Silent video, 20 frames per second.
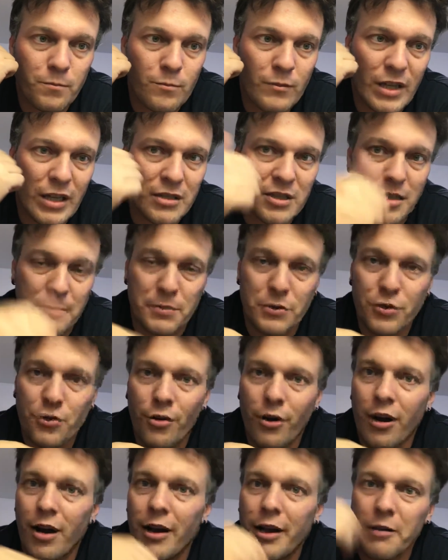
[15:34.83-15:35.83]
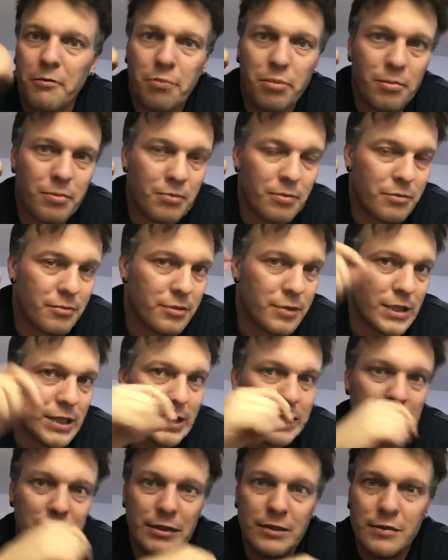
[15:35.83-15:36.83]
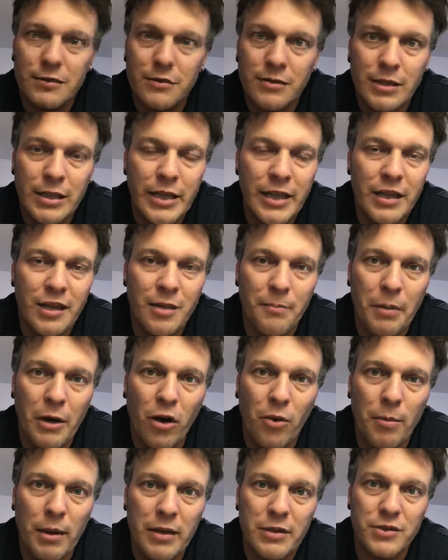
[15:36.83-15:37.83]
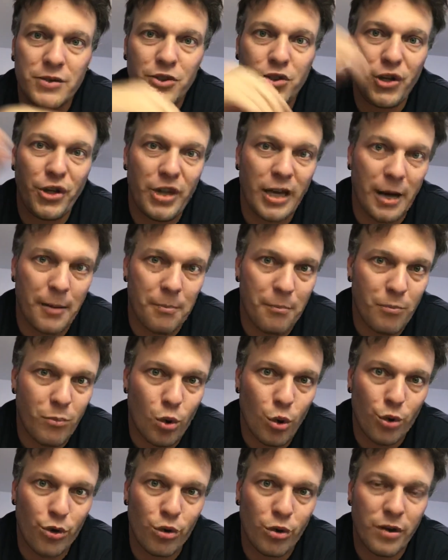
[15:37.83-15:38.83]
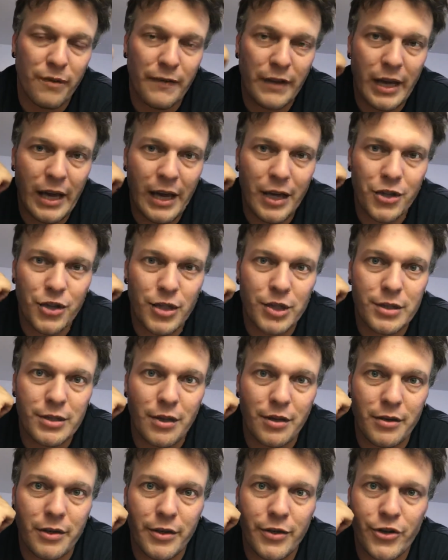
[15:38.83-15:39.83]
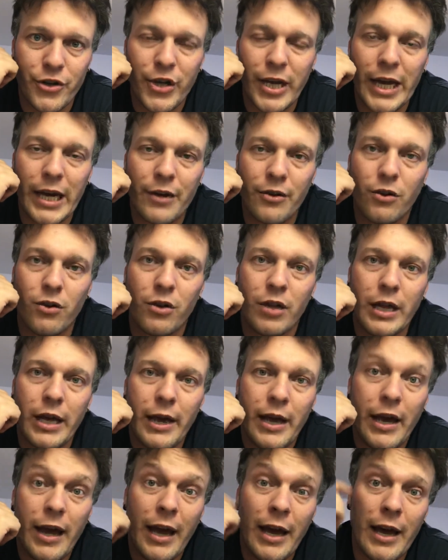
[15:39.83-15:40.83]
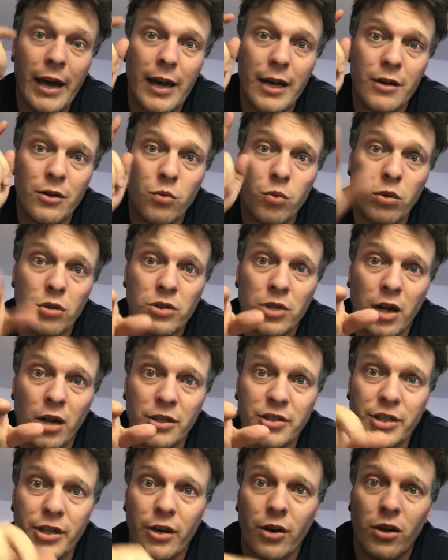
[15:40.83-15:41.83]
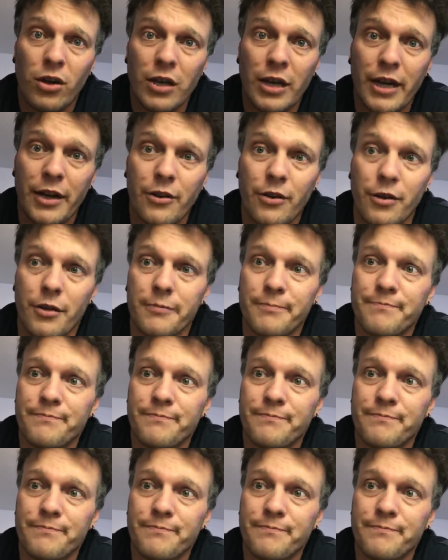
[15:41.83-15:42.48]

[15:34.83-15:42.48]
subscribe, hit the bell button so you get more notifications on this channel, and we'll talk to you all later.